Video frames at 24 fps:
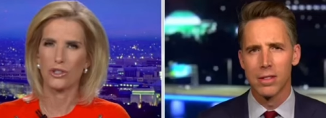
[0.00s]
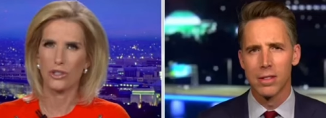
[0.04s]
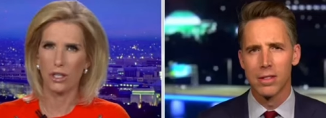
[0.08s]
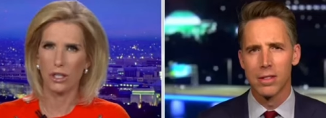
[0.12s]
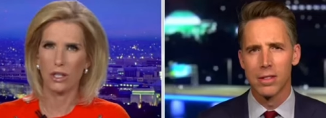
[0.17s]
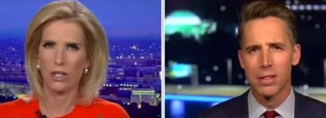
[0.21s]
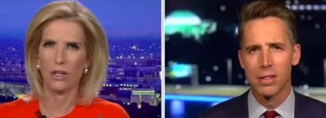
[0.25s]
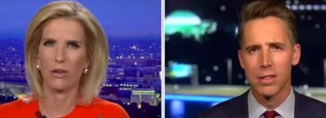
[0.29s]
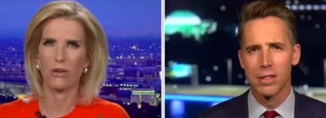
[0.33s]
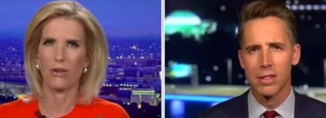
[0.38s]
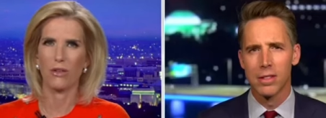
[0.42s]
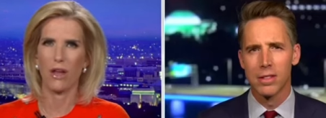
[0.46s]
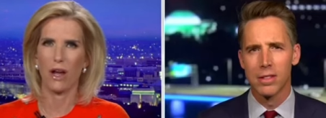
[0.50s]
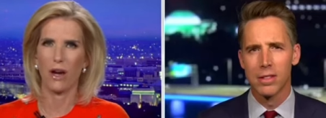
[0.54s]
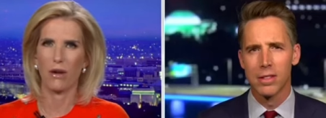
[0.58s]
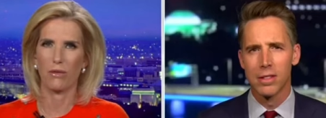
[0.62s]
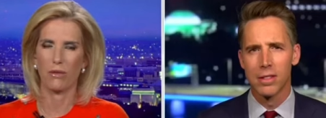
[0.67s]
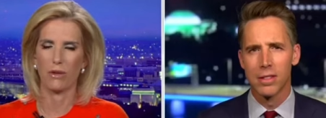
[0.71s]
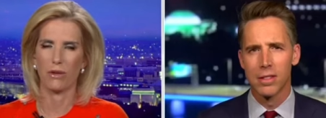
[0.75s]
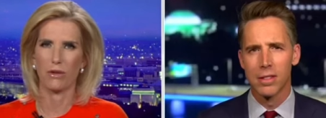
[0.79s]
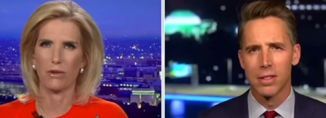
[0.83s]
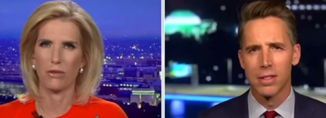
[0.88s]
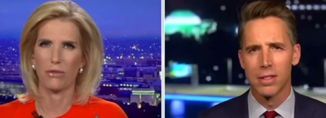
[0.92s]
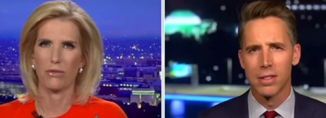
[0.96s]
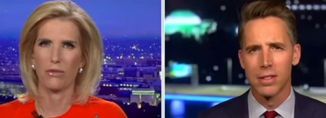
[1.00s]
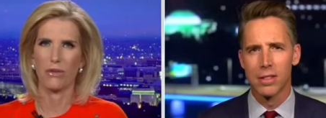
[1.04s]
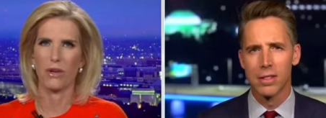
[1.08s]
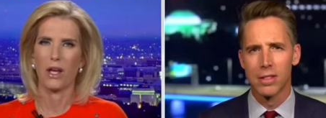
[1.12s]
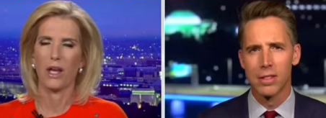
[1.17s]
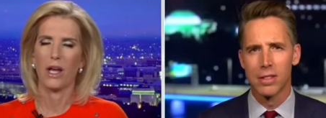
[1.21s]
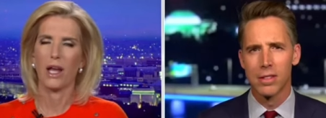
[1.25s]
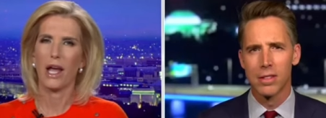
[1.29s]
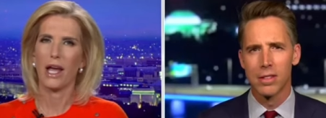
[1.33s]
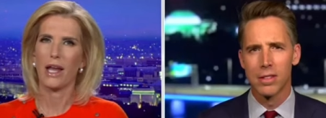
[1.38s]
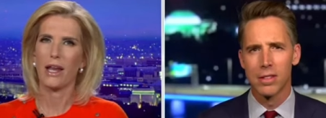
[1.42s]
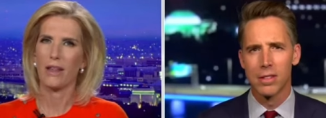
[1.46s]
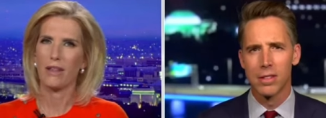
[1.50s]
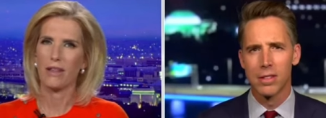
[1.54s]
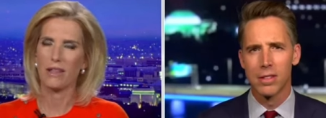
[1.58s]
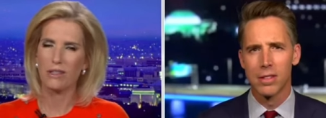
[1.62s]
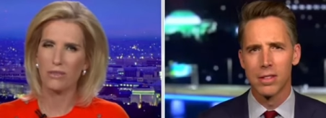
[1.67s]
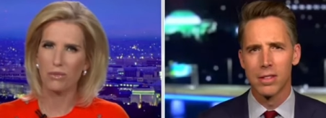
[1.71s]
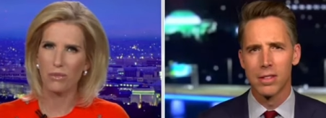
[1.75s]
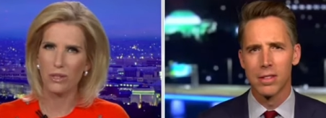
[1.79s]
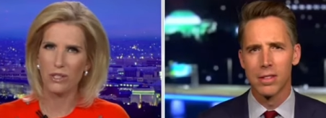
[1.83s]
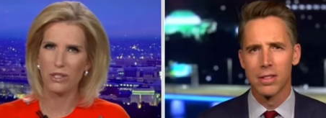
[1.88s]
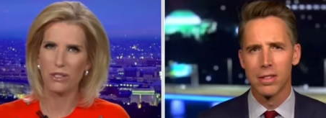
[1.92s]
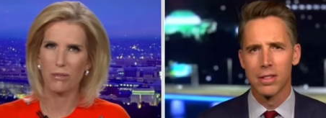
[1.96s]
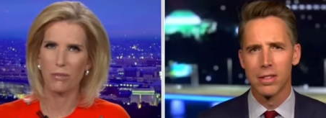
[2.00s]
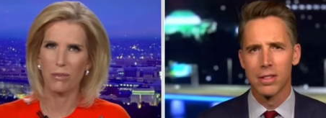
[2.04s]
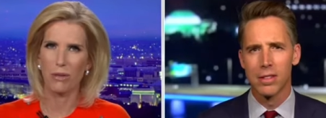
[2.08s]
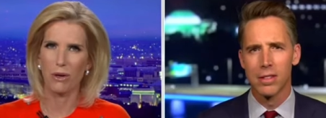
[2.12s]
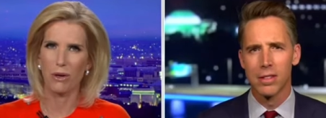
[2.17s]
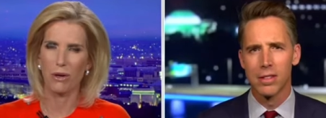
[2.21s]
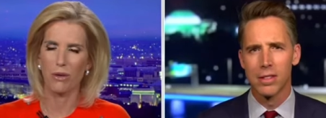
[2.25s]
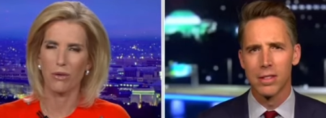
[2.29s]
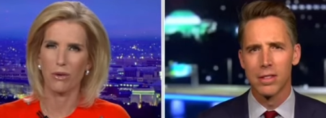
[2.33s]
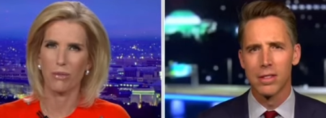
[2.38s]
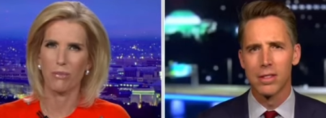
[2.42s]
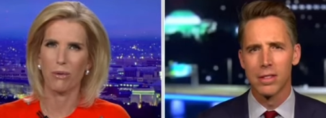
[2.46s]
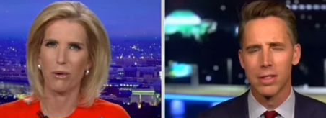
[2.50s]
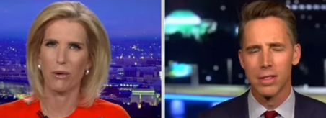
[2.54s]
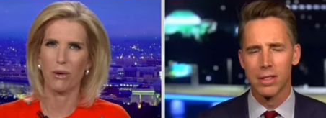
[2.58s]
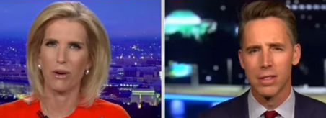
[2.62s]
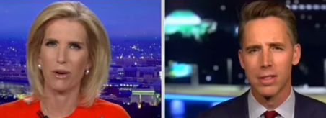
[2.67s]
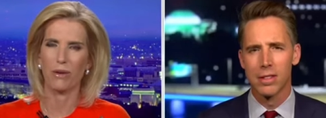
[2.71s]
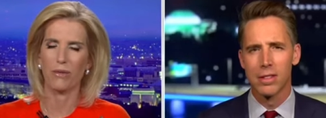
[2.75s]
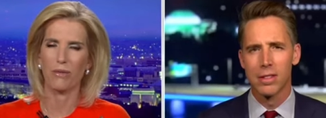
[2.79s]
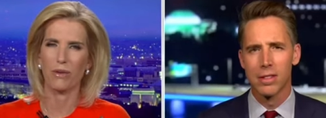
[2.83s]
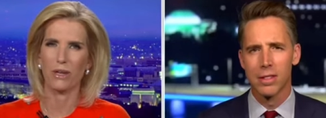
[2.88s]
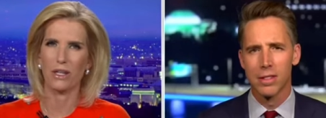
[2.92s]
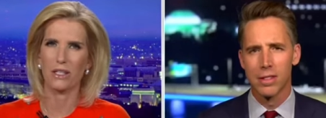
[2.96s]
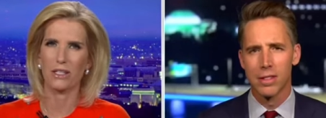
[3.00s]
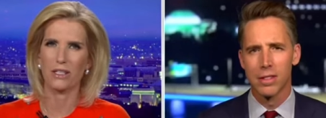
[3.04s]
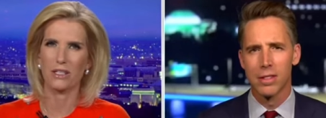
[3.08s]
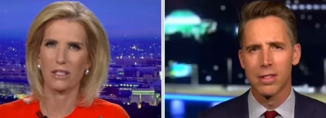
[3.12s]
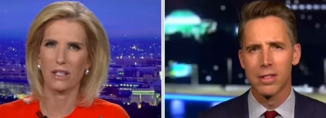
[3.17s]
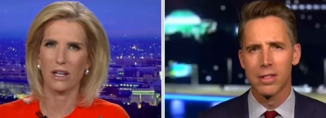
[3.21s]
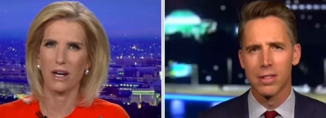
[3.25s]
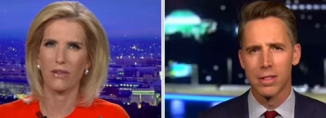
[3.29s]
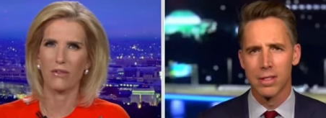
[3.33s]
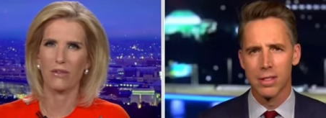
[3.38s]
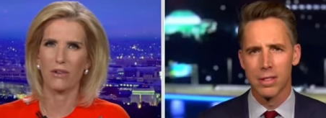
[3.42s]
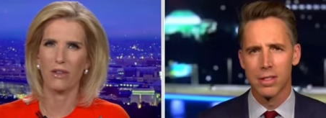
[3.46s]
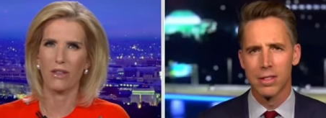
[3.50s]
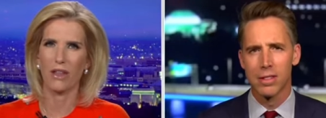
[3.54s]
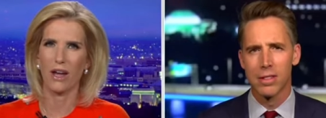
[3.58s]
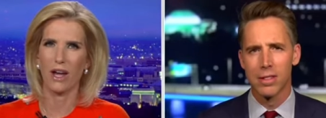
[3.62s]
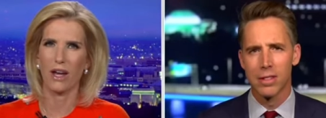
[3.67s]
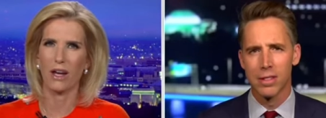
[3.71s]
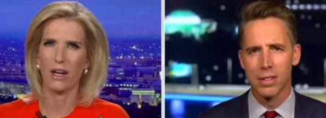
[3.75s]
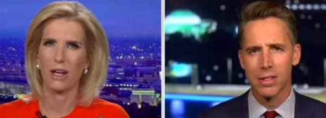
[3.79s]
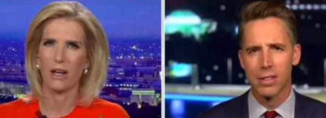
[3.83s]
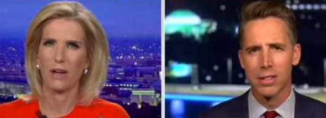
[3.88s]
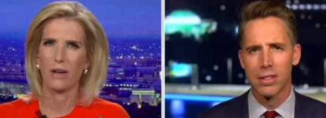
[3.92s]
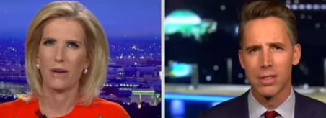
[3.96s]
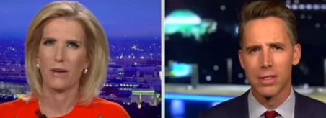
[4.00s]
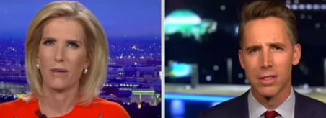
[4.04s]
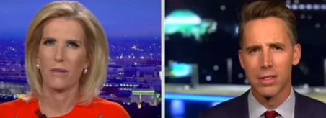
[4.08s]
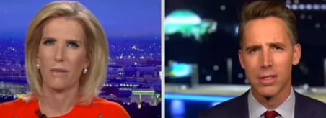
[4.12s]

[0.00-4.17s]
Speaker 1: secure that roof. And in this whistleblower report, we discover that